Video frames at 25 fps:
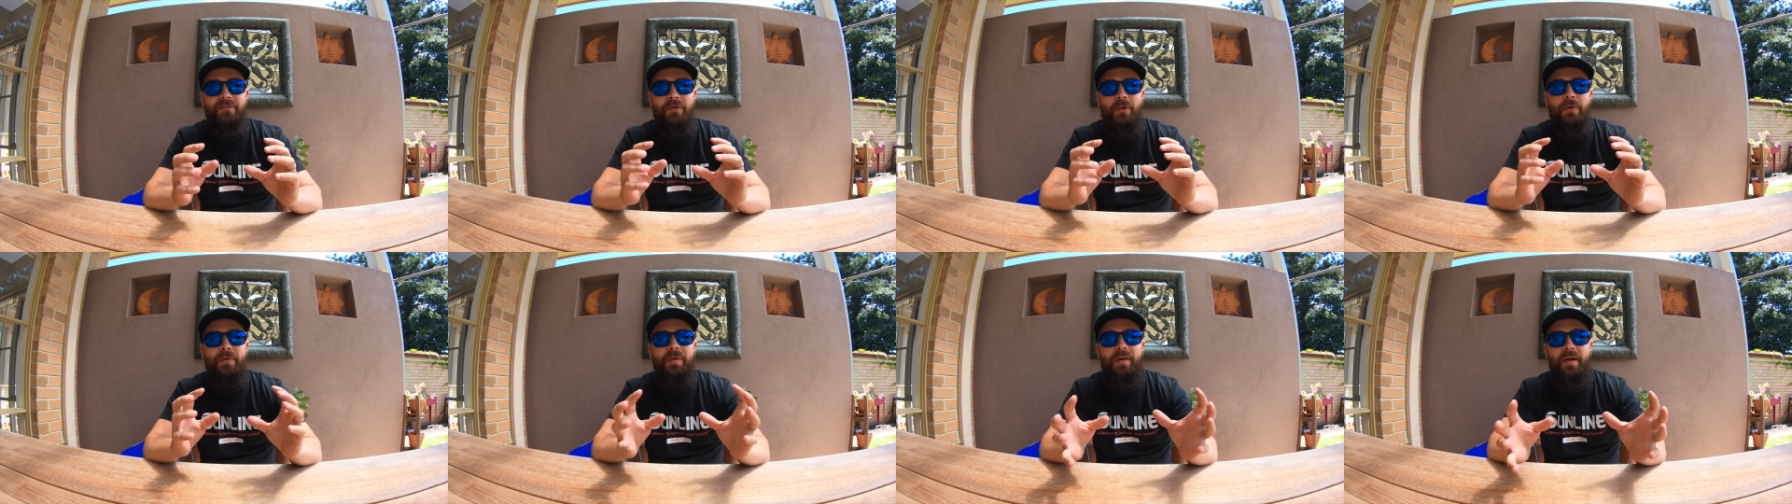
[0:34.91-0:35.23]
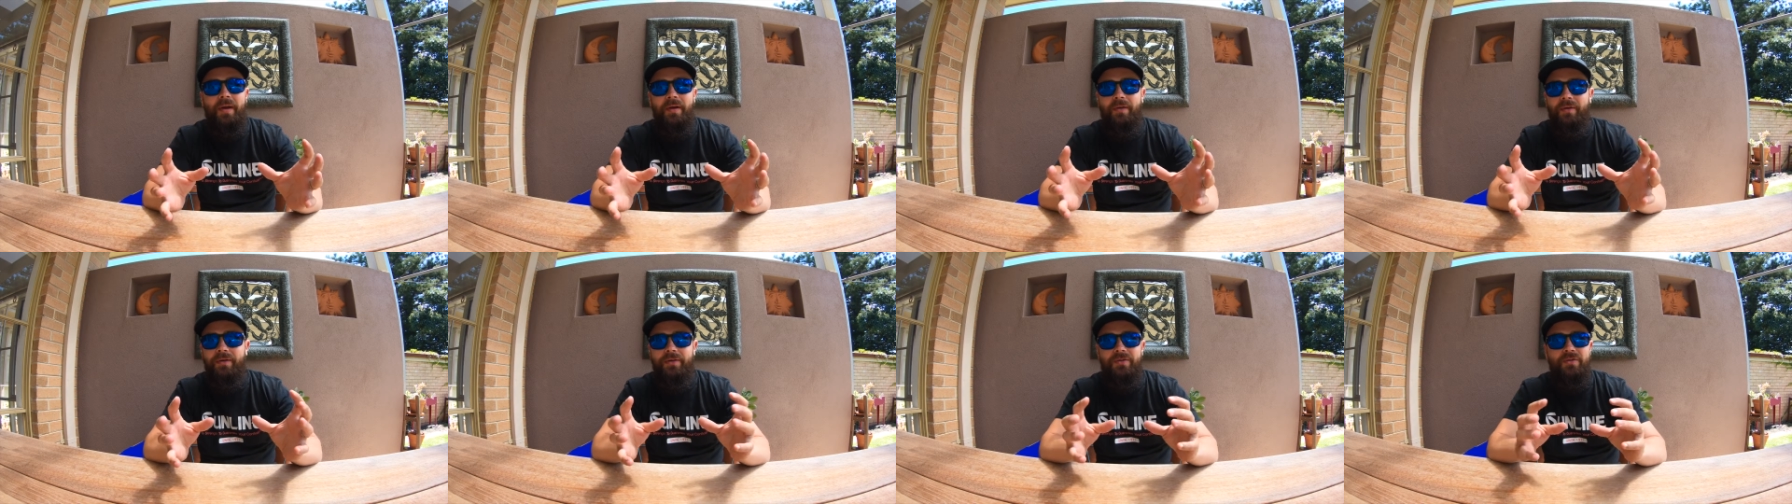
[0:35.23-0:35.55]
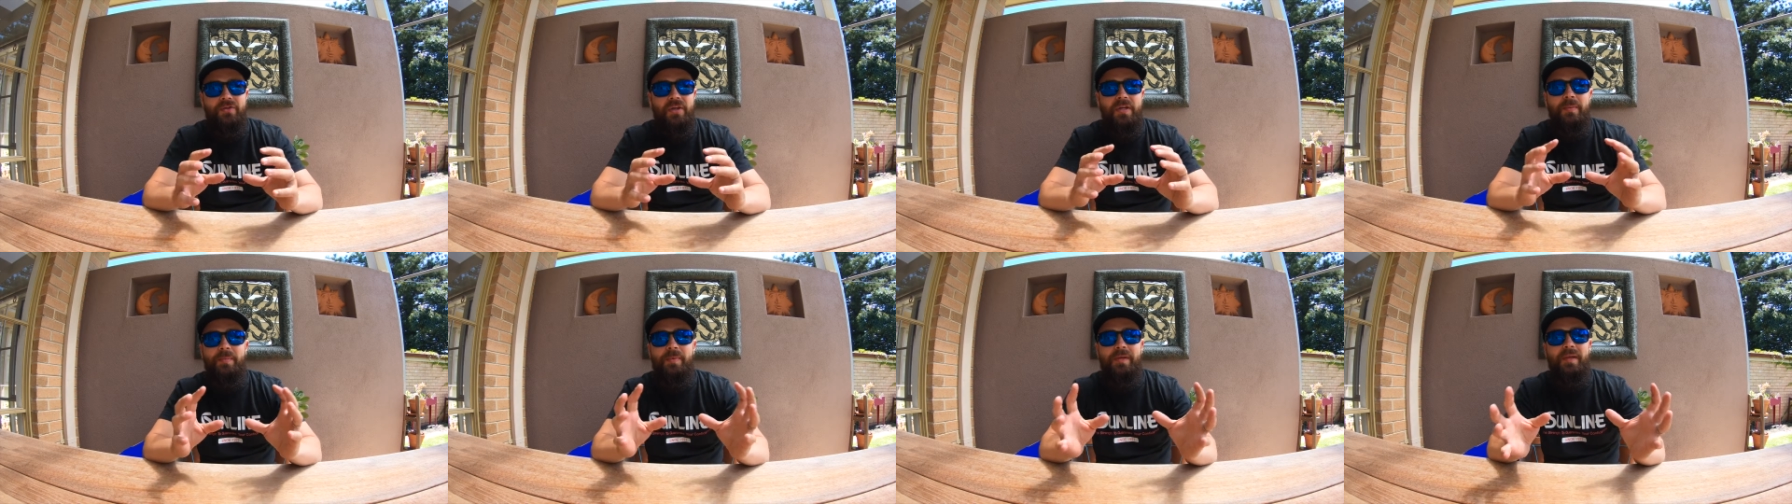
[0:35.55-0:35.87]
sonar
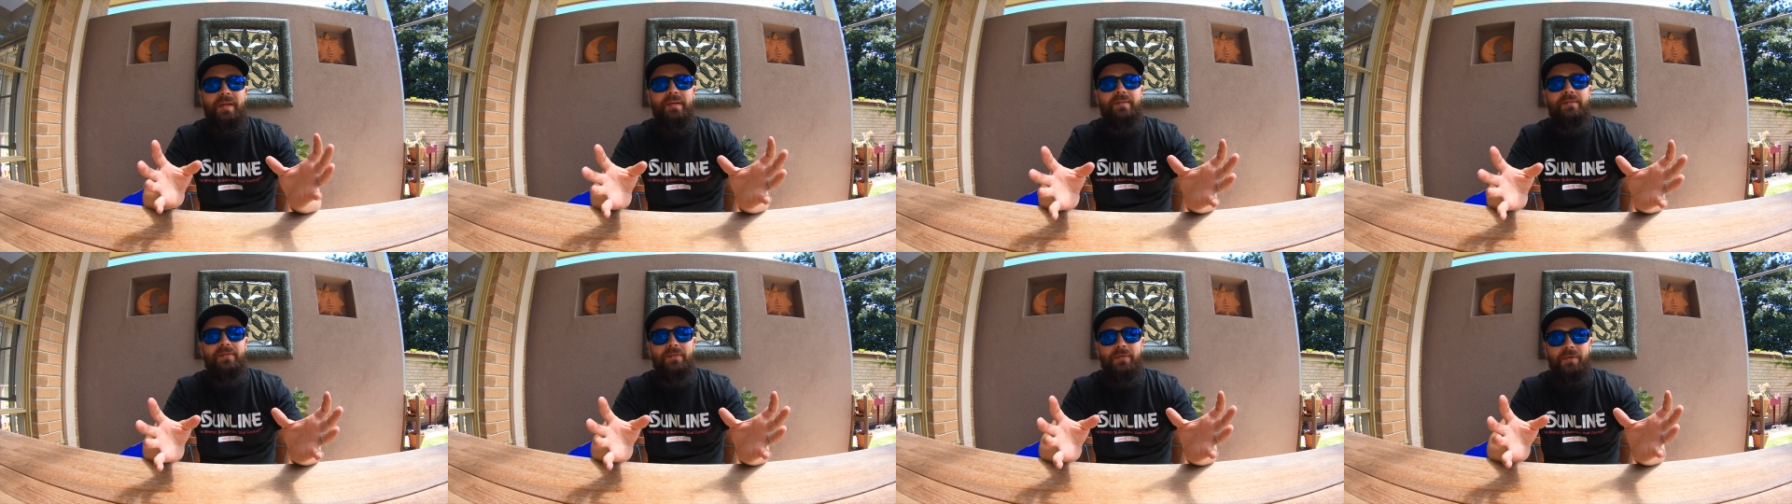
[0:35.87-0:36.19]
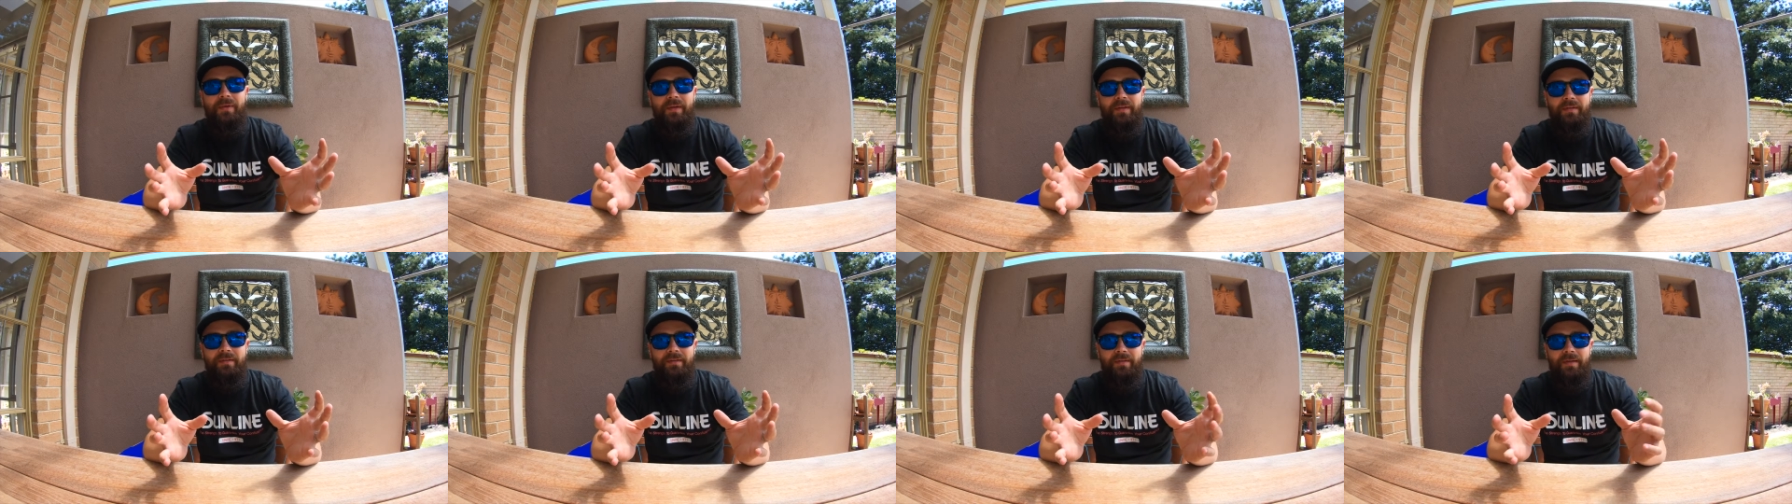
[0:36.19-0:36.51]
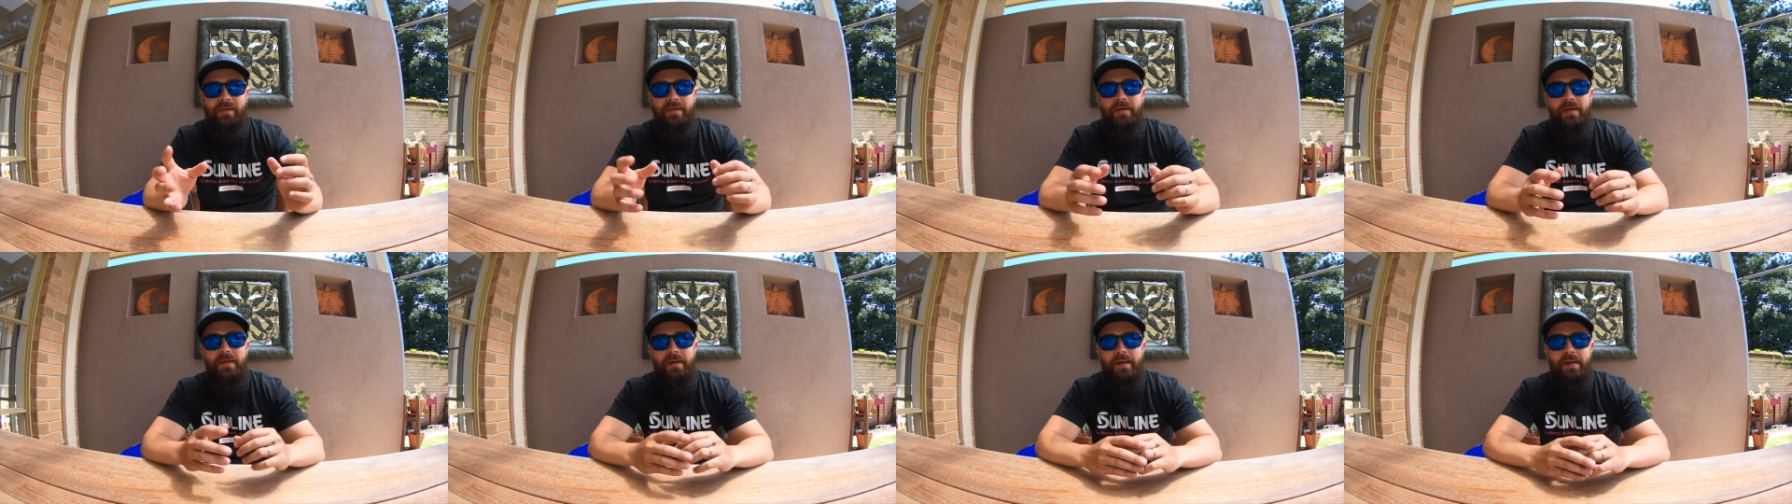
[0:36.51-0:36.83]
and G P S units.
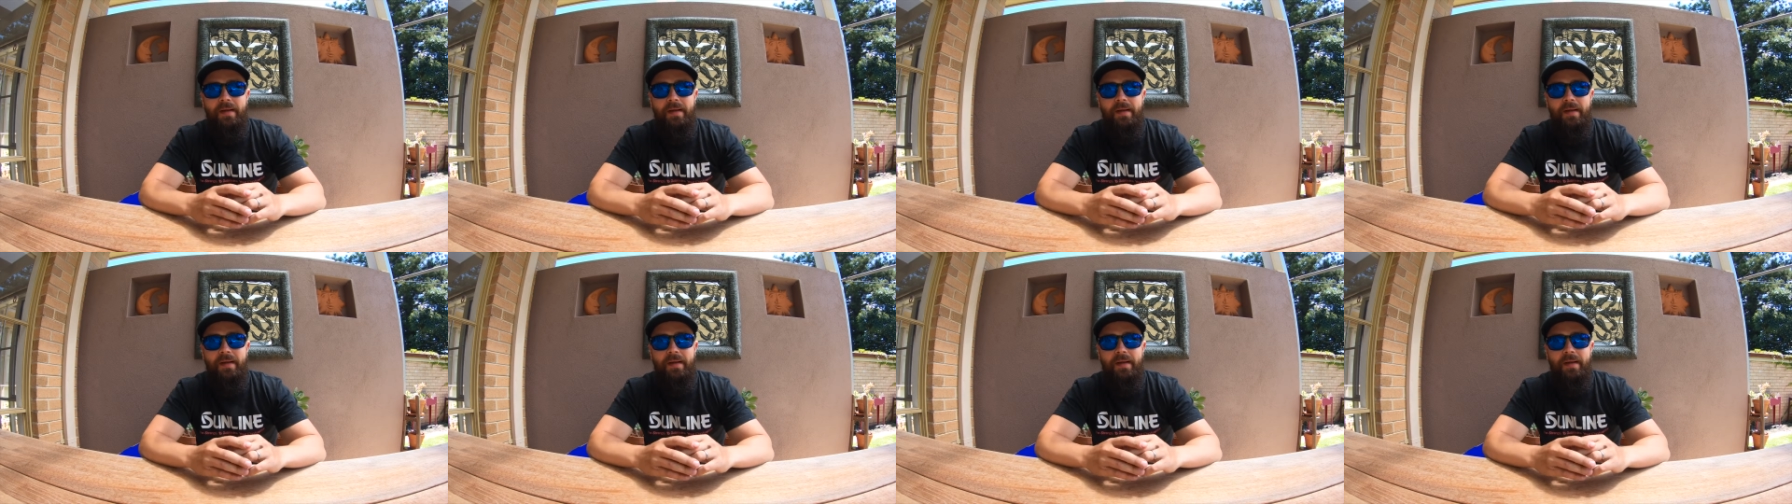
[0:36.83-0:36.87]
